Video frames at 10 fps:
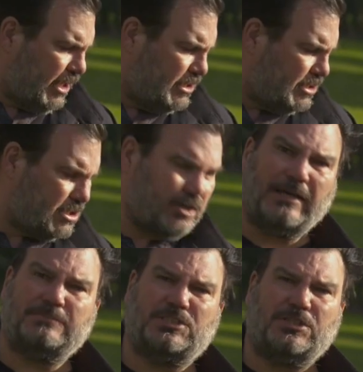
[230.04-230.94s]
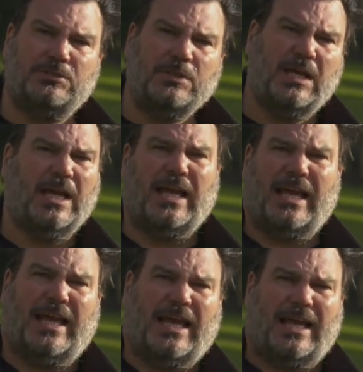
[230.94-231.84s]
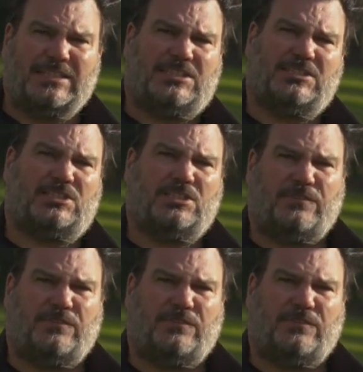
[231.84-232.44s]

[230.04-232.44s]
it's a type 2. As it's a